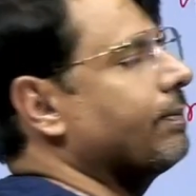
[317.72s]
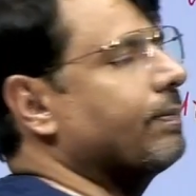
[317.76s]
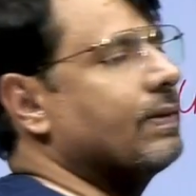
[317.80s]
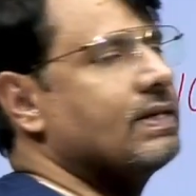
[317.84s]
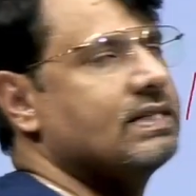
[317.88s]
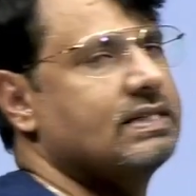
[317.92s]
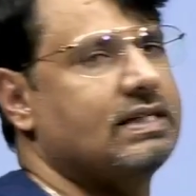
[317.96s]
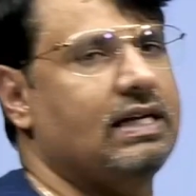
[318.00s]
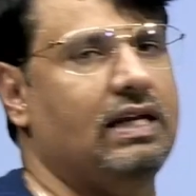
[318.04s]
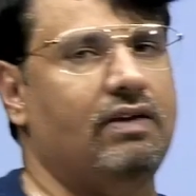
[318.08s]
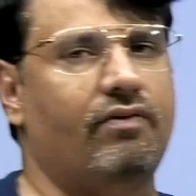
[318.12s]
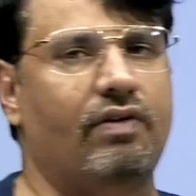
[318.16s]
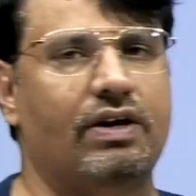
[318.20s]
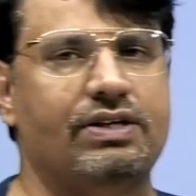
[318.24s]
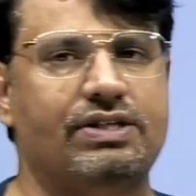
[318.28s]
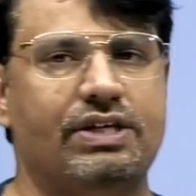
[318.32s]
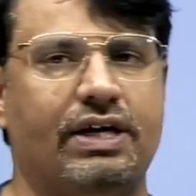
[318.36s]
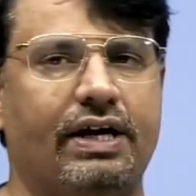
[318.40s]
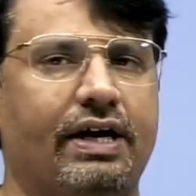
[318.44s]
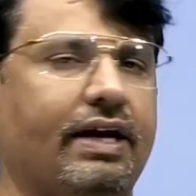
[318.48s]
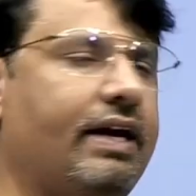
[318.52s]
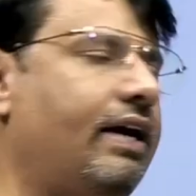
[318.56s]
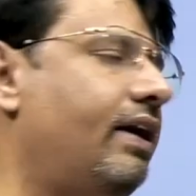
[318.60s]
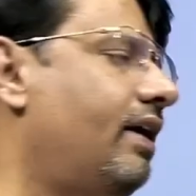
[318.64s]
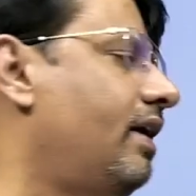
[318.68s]
is convergent,
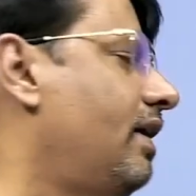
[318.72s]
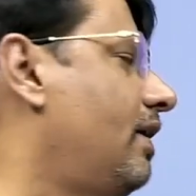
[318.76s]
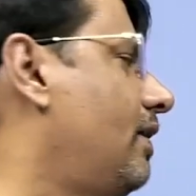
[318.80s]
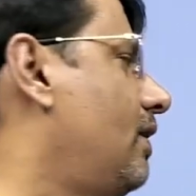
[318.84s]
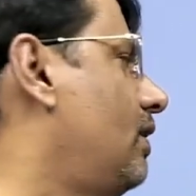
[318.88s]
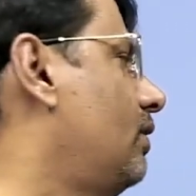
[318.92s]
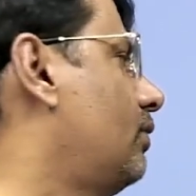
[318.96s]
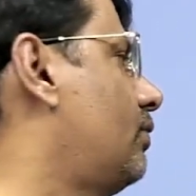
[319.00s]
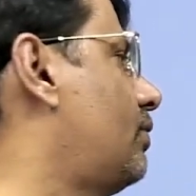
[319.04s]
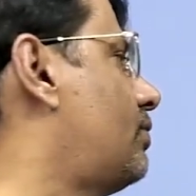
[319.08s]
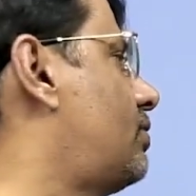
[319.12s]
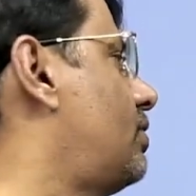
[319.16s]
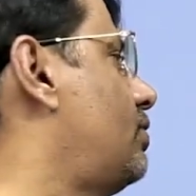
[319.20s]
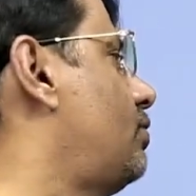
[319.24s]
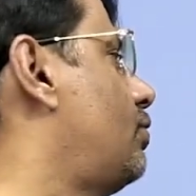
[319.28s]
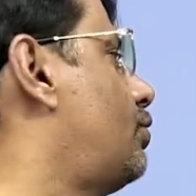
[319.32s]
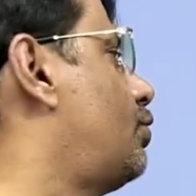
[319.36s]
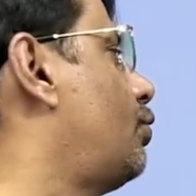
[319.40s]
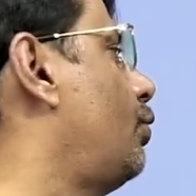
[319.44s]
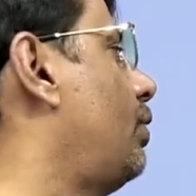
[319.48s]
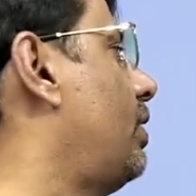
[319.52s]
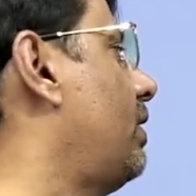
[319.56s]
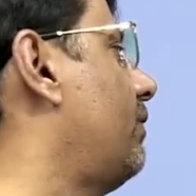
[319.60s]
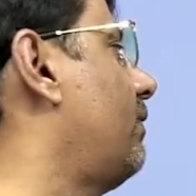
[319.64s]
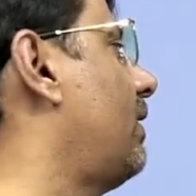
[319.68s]
then by default,
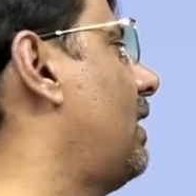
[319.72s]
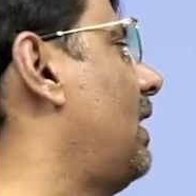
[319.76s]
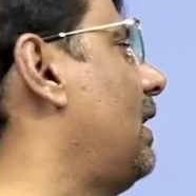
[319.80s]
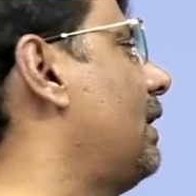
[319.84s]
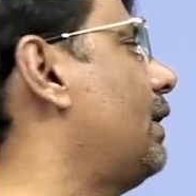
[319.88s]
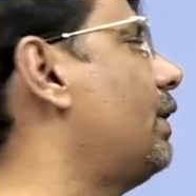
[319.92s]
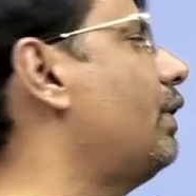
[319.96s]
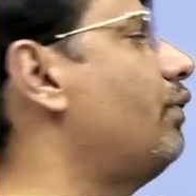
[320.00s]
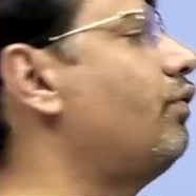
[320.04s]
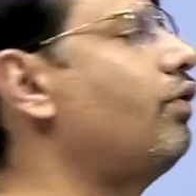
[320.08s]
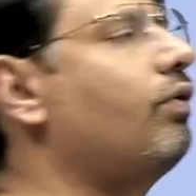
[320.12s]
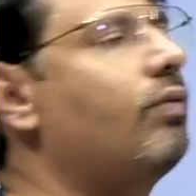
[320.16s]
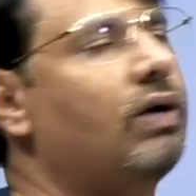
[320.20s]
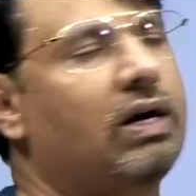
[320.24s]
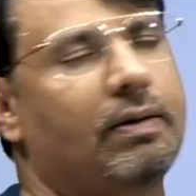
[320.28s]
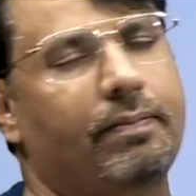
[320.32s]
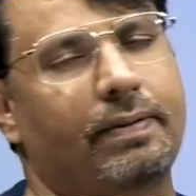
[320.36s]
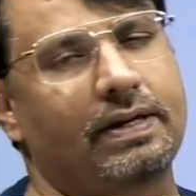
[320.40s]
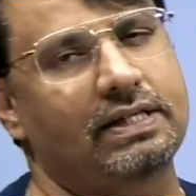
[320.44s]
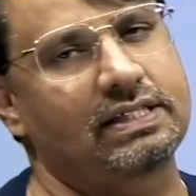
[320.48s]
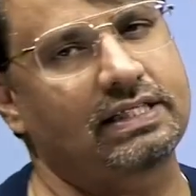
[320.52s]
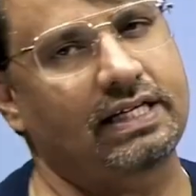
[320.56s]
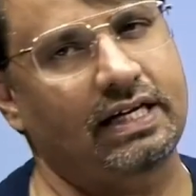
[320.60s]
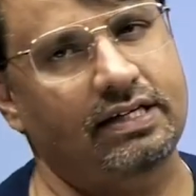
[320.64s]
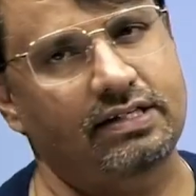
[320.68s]
the smaller one will be
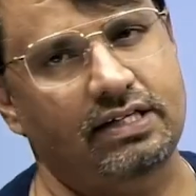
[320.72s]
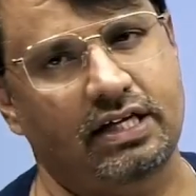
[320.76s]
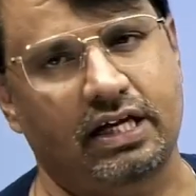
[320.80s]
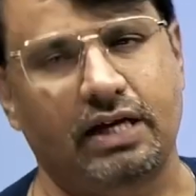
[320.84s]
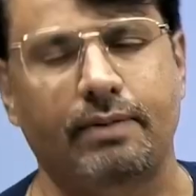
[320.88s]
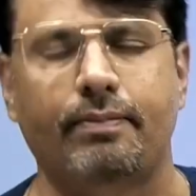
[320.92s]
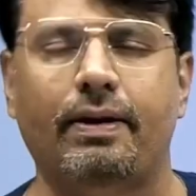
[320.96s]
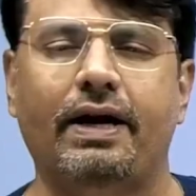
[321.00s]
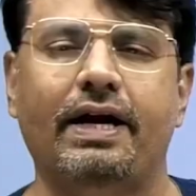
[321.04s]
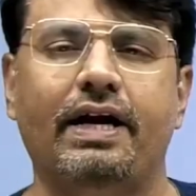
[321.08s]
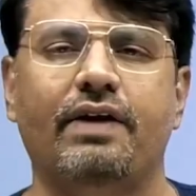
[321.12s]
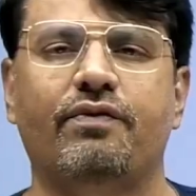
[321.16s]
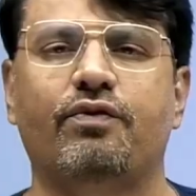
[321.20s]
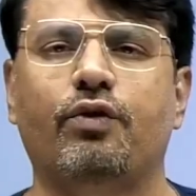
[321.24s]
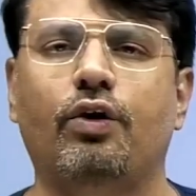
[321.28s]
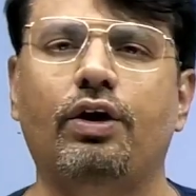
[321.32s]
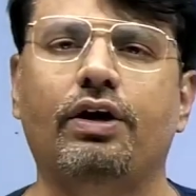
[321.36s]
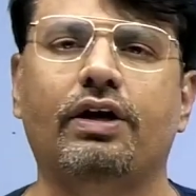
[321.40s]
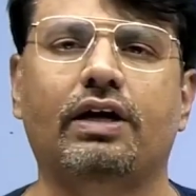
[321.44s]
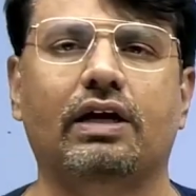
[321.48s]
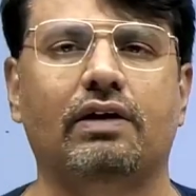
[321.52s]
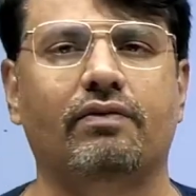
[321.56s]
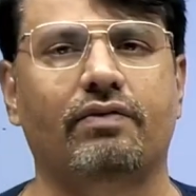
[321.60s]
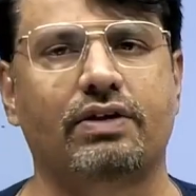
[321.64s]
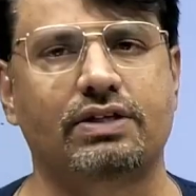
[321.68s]
convergent by
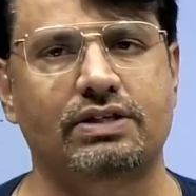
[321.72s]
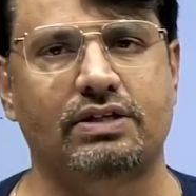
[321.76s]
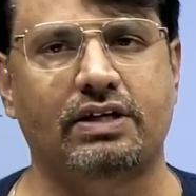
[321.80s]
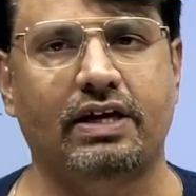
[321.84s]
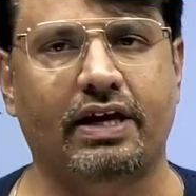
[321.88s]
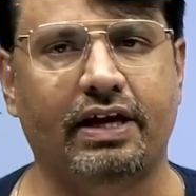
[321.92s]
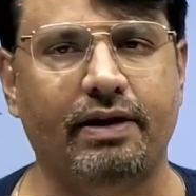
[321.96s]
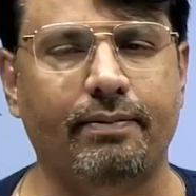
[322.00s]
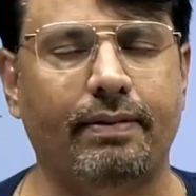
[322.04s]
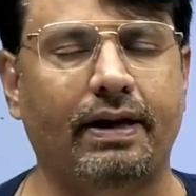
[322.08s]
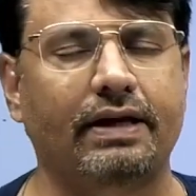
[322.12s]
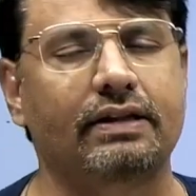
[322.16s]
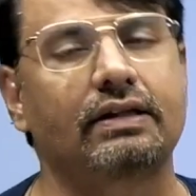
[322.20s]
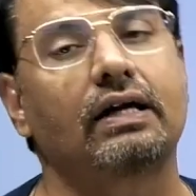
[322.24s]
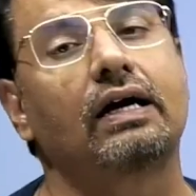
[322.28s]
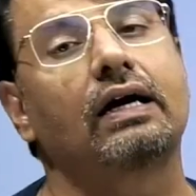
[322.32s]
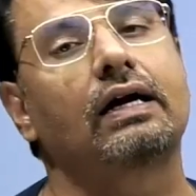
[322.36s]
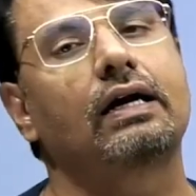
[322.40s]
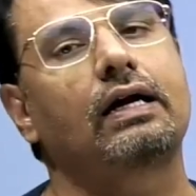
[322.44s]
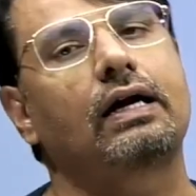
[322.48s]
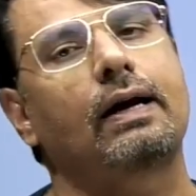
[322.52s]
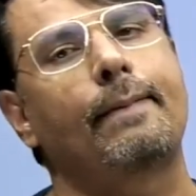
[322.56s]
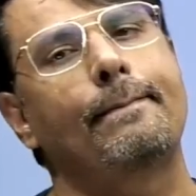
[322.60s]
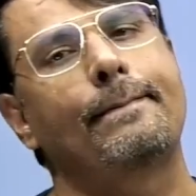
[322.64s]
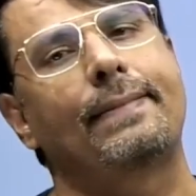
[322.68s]
using the comparison
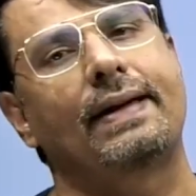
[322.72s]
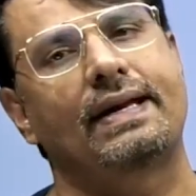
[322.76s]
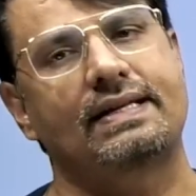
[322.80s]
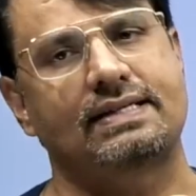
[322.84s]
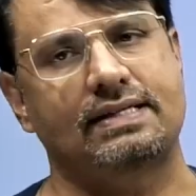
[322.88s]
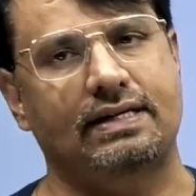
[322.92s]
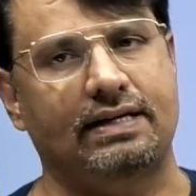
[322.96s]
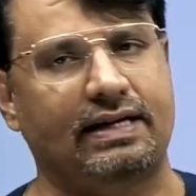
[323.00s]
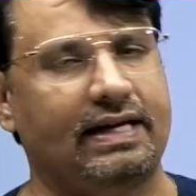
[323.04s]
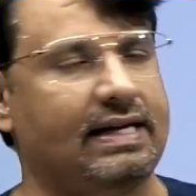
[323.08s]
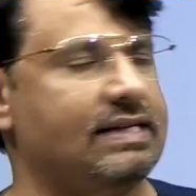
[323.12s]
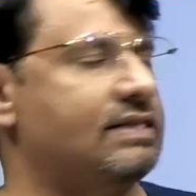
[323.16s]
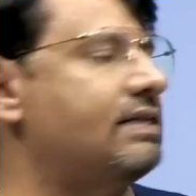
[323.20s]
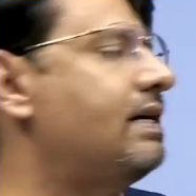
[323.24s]
test, okay?